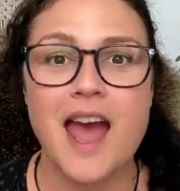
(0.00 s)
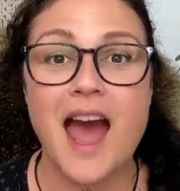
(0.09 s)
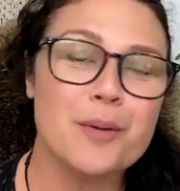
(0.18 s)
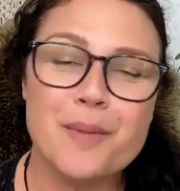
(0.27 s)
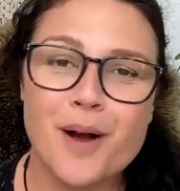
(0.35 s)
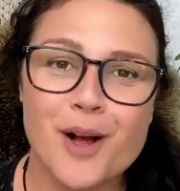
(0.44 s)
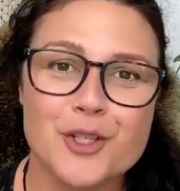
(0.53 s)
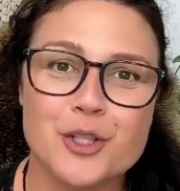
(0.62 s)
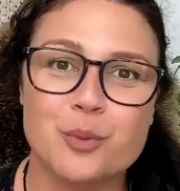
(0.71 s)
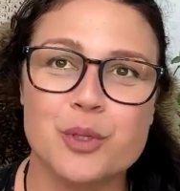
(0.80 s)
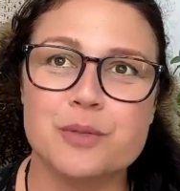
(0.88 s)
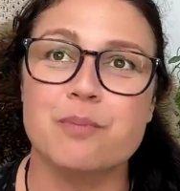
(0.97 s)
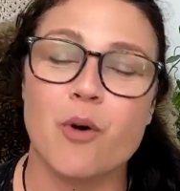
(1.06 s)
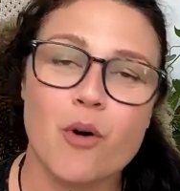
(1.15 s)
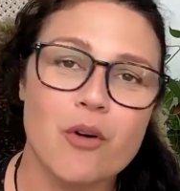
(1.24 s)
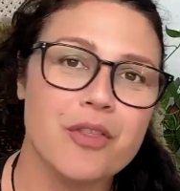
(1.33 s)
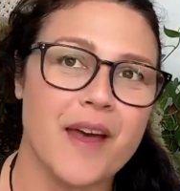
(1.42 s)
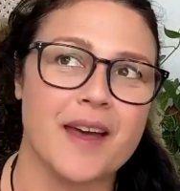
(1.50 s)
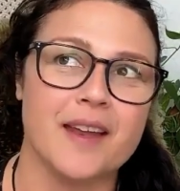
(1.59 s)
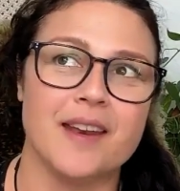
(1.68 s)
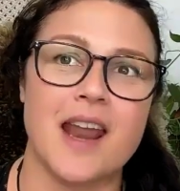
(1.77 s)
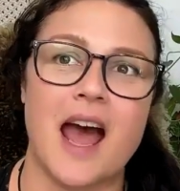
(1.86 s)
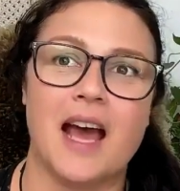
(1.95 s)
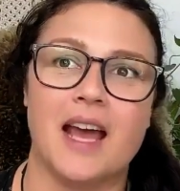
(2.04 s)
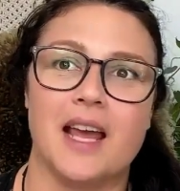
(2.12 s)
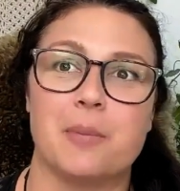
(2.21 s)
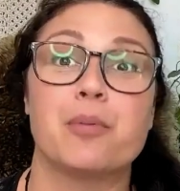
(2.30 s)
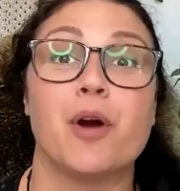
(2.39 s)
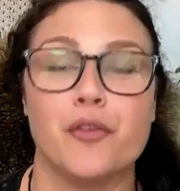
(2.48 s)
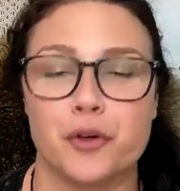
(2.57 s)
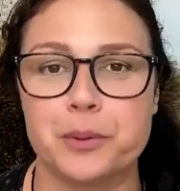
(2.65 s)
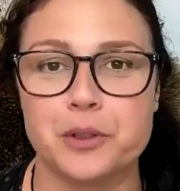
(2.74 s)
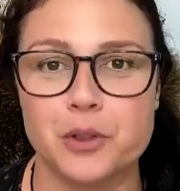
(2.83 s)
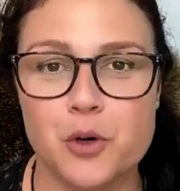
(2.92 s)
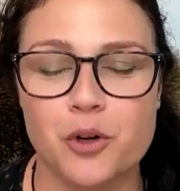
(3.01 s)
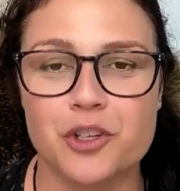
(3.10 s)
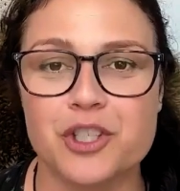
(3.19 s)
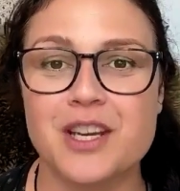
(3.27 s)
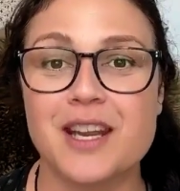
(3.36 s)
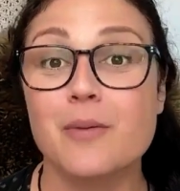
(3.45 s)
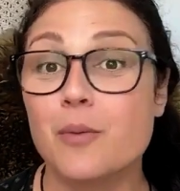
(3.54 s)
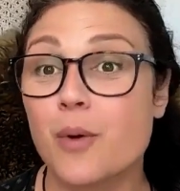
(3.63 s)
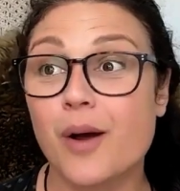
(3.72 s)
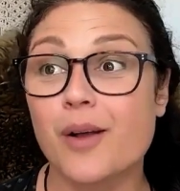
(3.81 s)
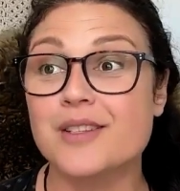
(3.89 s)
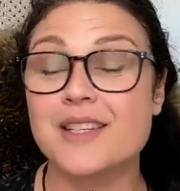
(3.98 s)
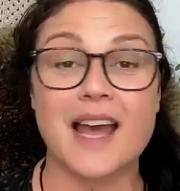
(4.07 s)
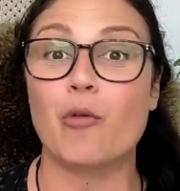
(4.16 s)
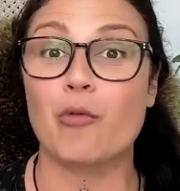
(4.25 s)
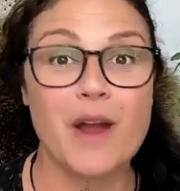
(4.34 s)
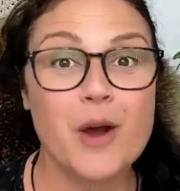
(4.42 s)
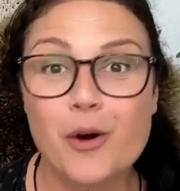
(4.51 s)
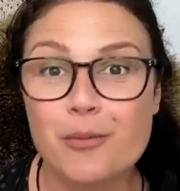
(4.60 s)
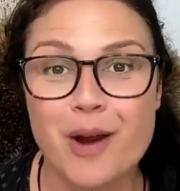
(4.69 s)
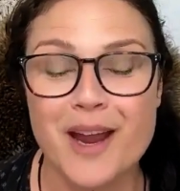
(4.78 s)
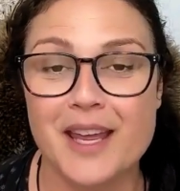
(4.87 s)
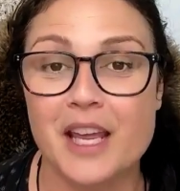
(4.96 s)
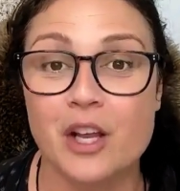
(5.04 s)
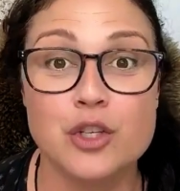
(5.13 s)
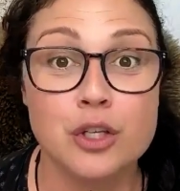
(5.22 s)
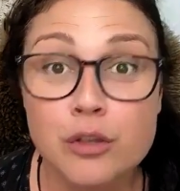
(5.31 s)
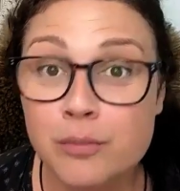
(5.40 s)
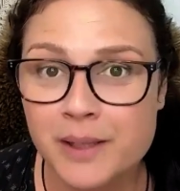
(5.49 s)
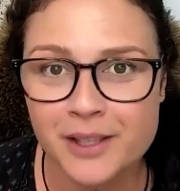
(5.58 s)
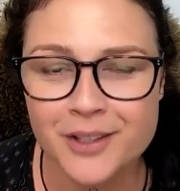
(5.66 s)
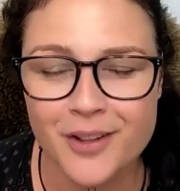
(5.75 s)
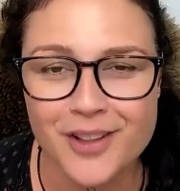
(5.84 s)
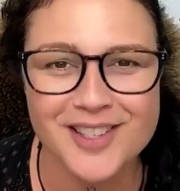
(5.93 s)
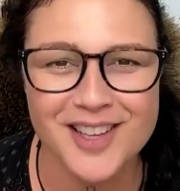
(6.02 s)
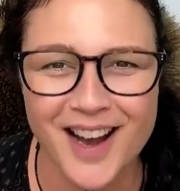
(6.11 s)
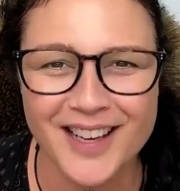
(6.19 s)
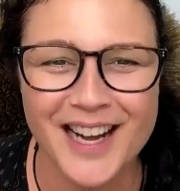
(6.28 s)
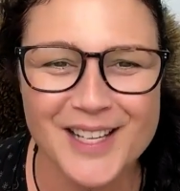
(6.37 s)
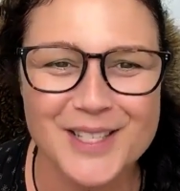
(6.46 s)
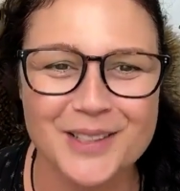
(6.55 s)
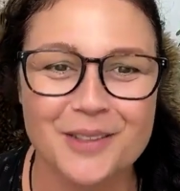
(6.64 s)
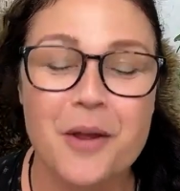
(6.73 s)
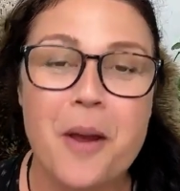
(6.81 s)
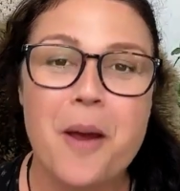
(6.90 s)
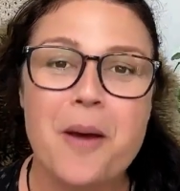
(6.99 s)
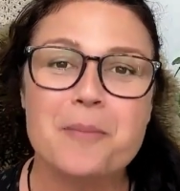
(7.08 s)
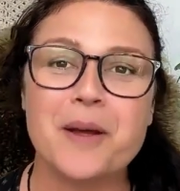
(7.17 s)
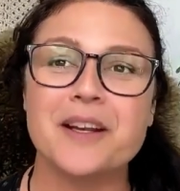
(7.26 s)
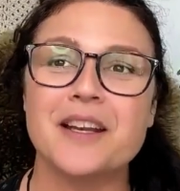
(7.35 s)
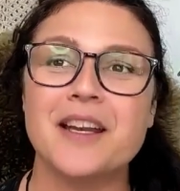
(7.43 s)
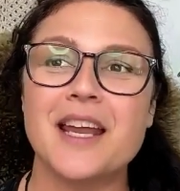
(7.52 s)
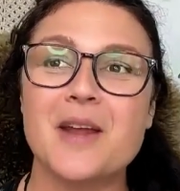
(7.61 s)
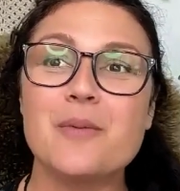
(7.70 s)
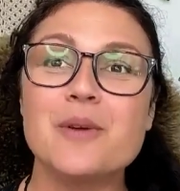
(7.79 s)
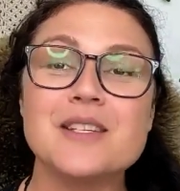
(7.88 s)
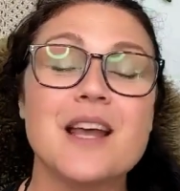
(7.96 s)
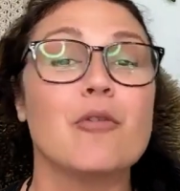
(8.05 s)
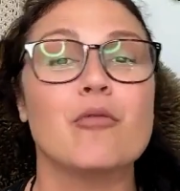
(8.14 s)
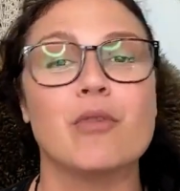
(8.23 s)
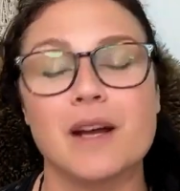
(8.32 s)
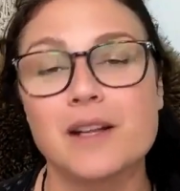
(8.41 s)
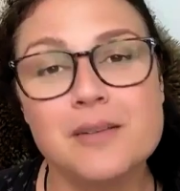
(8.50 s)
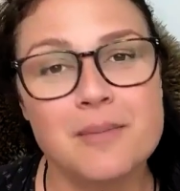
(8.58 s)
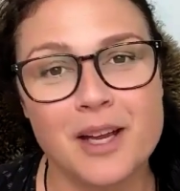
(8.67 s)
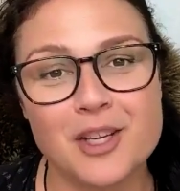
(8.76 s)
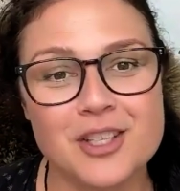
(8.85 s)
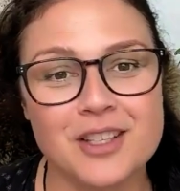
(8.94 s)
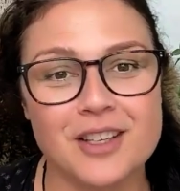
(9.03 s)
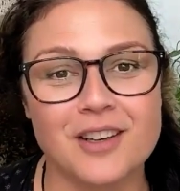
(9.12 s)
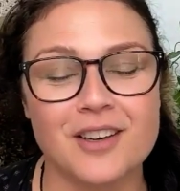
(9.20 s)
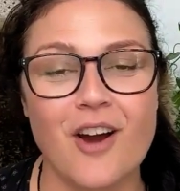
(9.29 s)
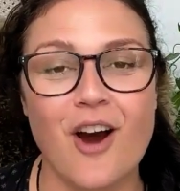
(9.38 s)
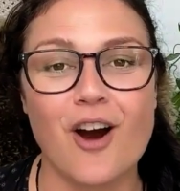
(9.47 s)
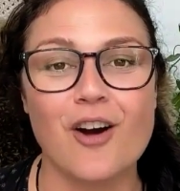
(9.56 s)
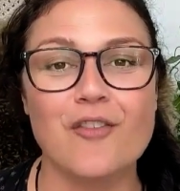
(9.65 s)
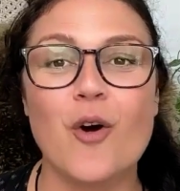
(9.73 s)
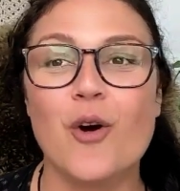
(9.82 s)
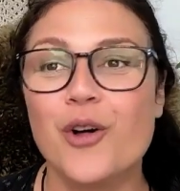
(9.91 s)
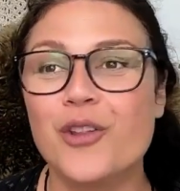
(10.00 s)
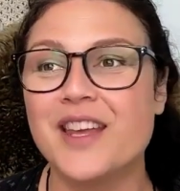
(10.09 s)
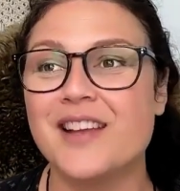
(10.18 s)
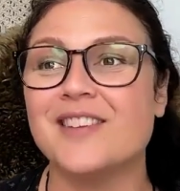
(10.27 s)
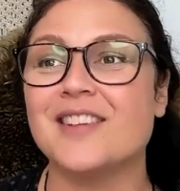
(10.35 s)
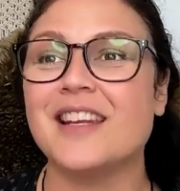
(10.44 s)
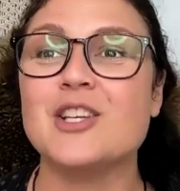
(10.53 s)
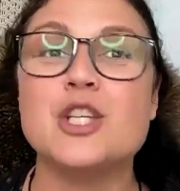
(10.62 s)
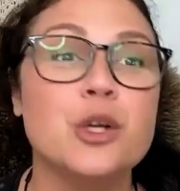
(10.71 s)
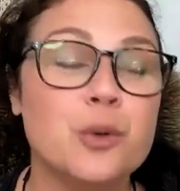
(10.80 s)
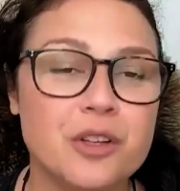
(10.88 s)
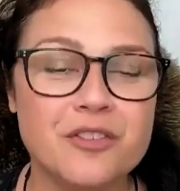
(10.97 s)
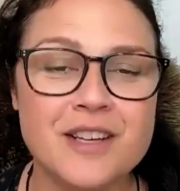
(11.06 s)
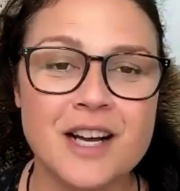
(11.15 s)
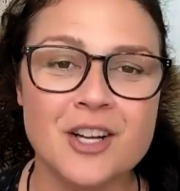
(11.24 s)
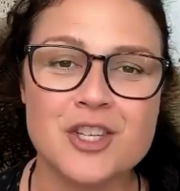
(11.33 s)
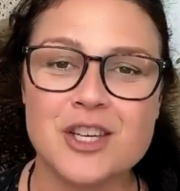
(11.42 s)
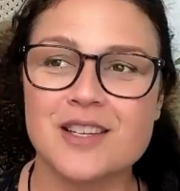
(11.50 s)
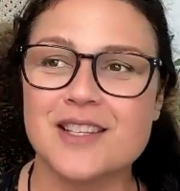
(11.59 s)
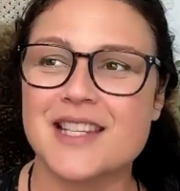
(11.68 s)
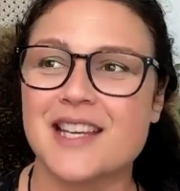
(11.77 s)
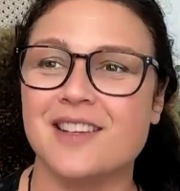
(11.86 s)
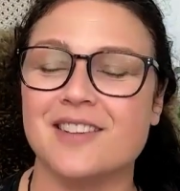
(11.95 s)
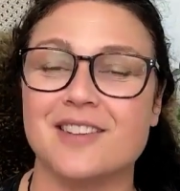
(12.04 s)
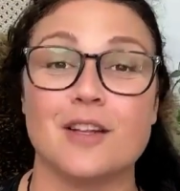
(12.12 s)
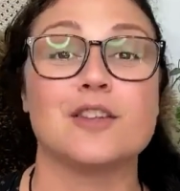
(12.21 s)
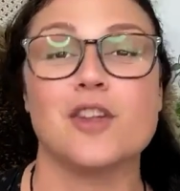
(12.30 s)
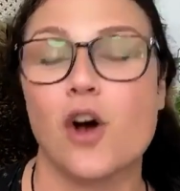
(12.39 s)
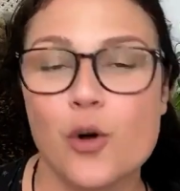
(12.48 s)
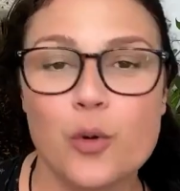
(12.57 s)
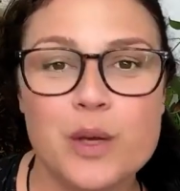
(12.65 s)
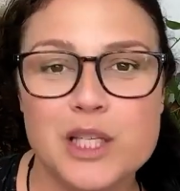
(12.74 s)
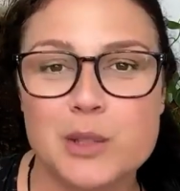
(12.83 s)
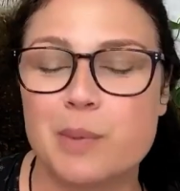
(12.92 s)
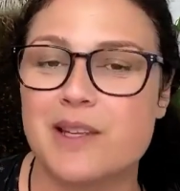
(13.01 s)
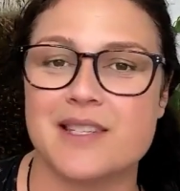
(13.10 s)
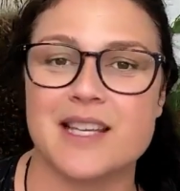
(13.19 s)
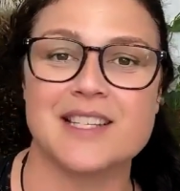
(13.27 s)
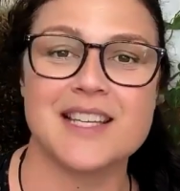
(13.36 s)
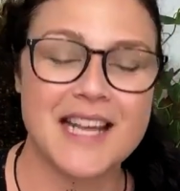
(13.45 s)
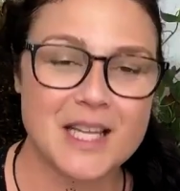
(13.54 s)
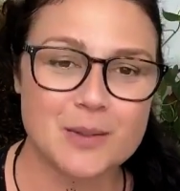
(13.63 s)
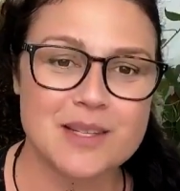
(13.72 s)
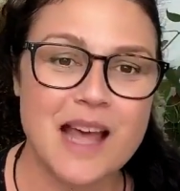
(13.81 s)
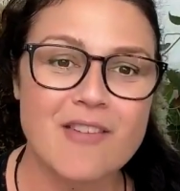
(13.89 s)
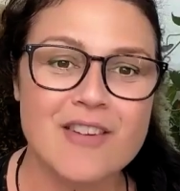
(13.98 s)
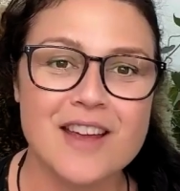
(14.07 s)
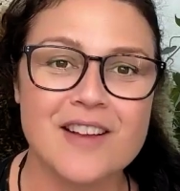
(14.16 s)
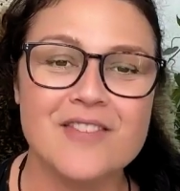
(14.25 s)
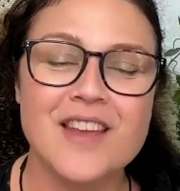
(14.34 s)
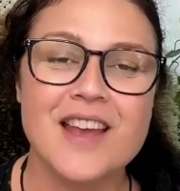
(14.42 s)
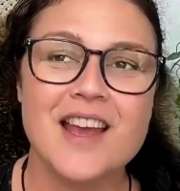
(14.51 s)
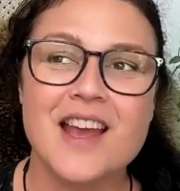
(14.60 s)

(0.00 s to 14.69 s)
Emerged was more than a profitable launch. It was a record-breaking $2 million side hustle, but it was a reclamation of all these intuitive nudges, these soul whispers that Denise was having,